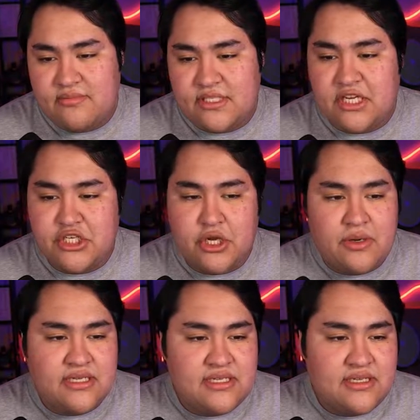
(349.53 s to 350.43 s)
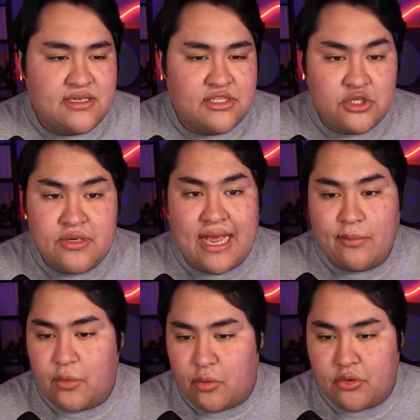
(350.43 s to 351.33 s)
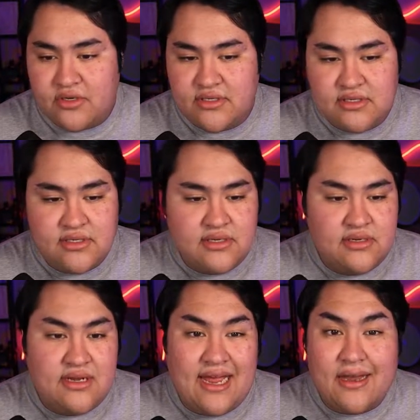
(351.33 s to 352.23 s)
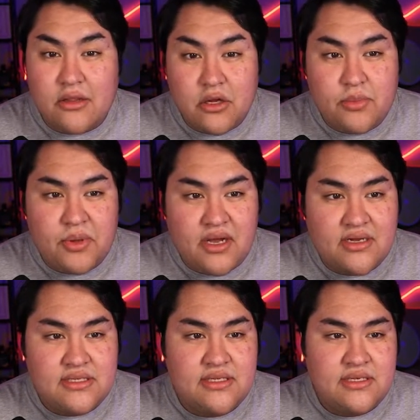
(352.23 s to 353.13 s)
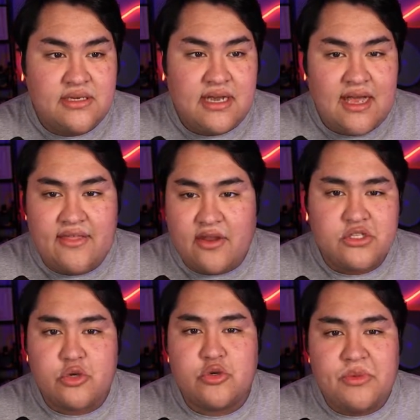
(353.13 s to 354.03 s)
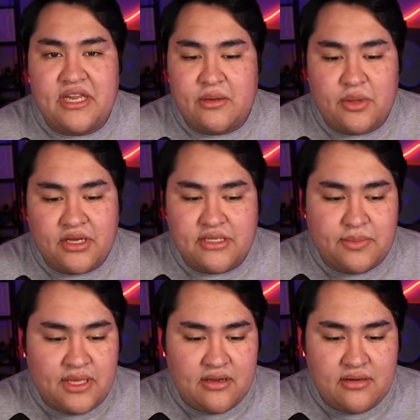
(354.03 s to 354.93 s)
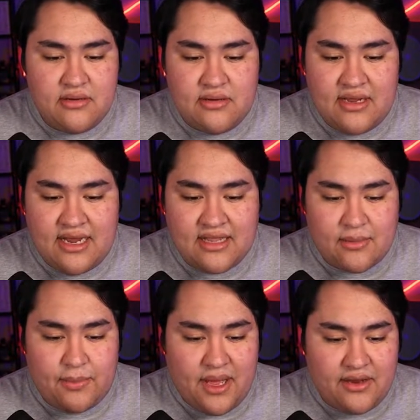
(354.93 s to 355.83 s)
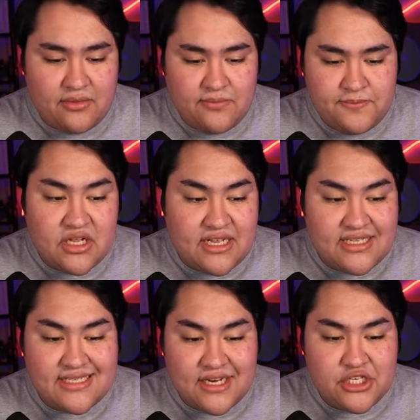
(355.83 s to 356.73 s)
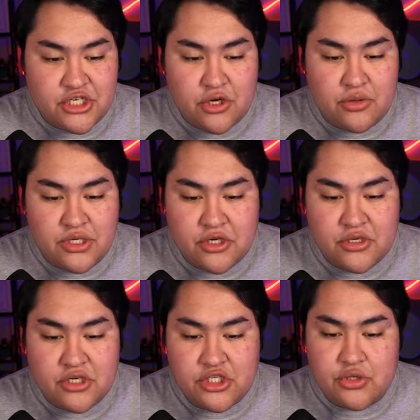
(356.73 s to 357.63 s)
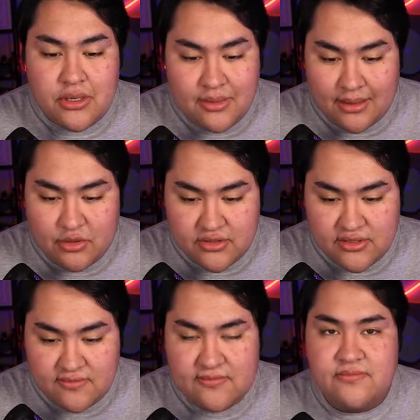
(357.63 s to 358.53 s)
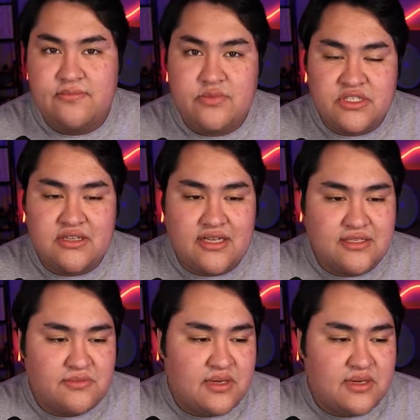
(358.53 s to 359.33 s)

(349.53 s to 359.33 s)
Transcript: It's going to show us 2 camera borders, an alert box, your social media plugs up here, and at the bottom, it's going to show your stream labels, which is awesome.